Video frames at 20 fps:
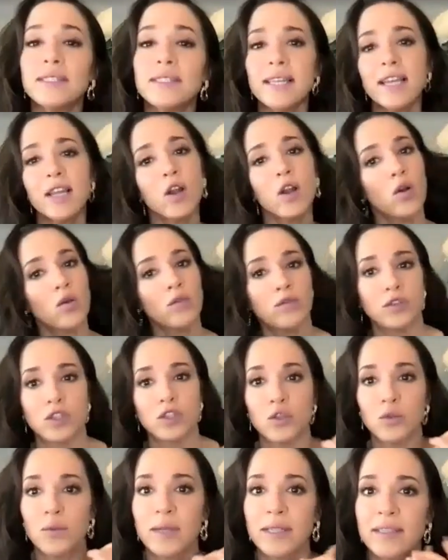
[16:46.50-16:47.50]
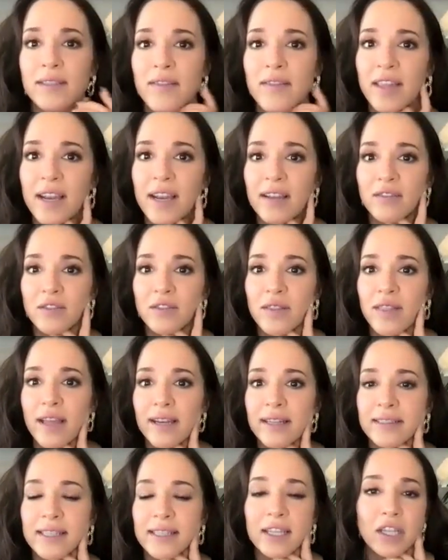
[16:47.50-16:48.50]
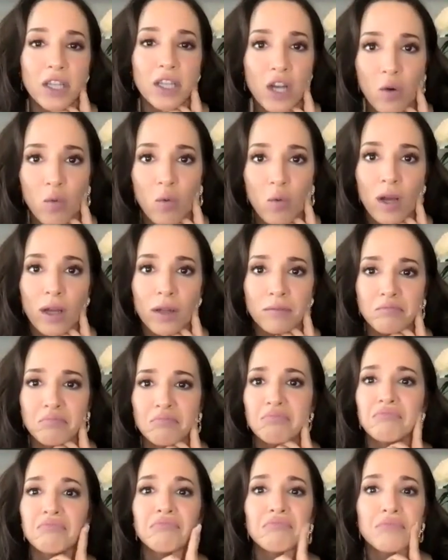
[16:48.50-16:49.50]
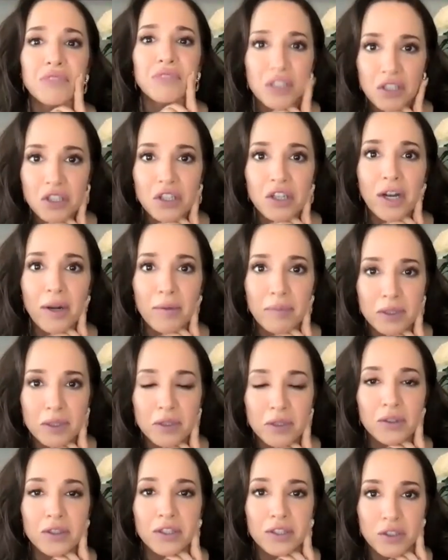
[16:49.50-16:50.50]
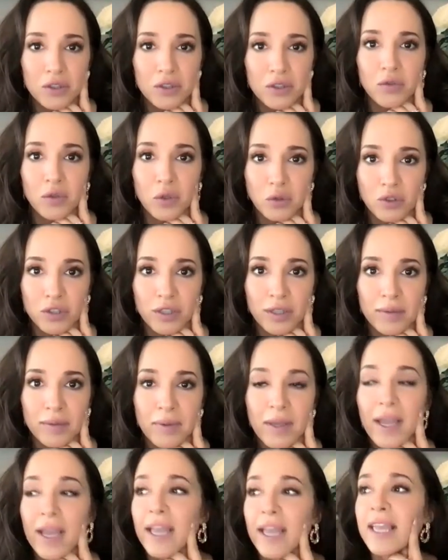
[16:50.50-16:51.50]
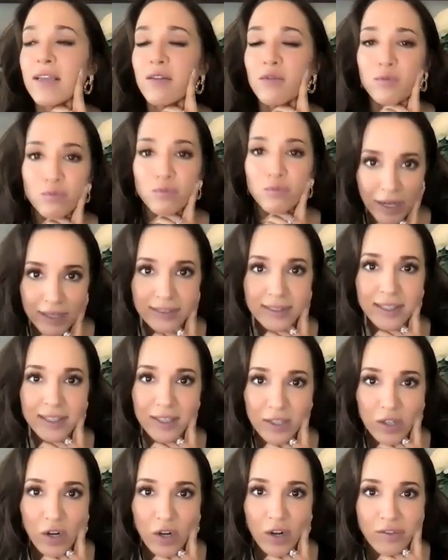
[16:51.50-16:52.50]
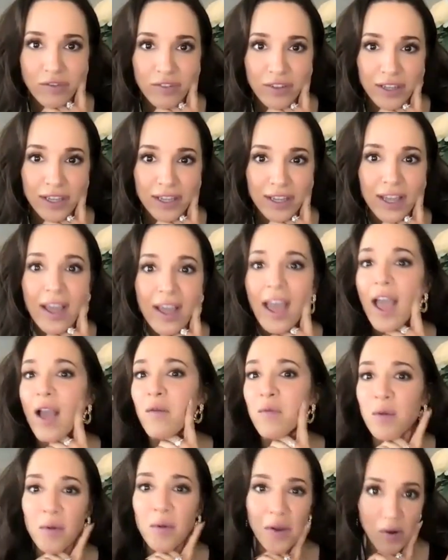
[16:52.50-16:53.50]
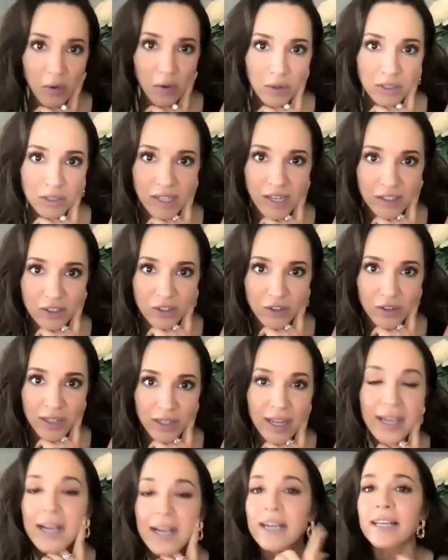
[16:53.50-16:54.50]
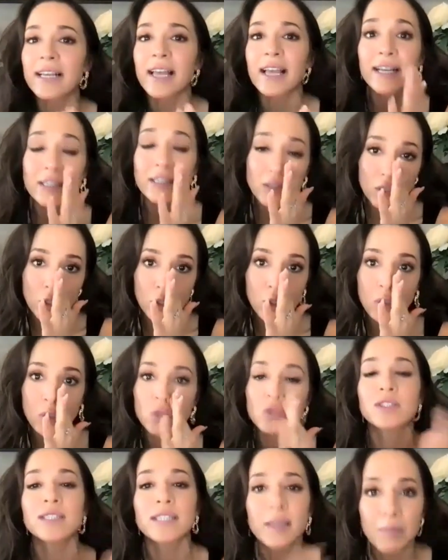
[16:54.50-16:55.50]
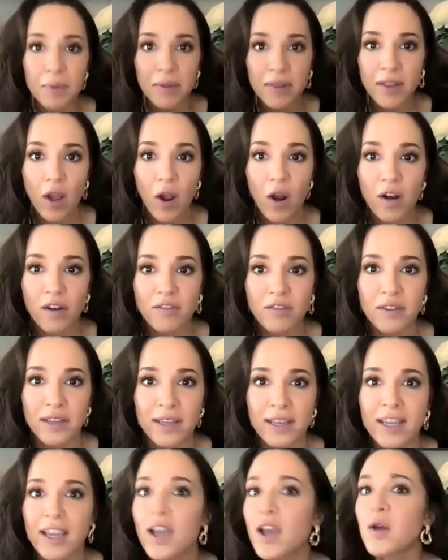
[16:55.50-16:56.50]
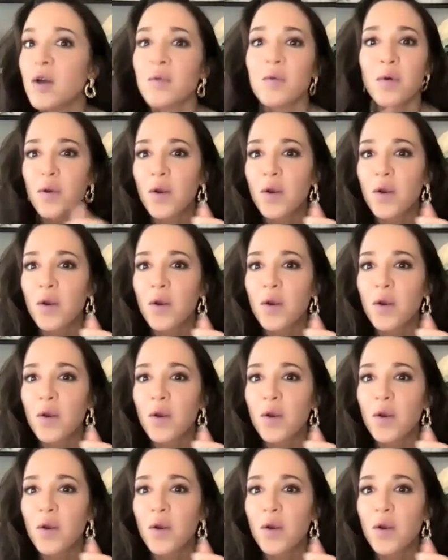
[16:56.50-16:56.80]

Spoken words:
we stayed home for 2 weeks, and then after that, he's like, you know what? This is a good opportunity to do a road trip. He rented an RV, and we went cross country because you sleep in the RV. We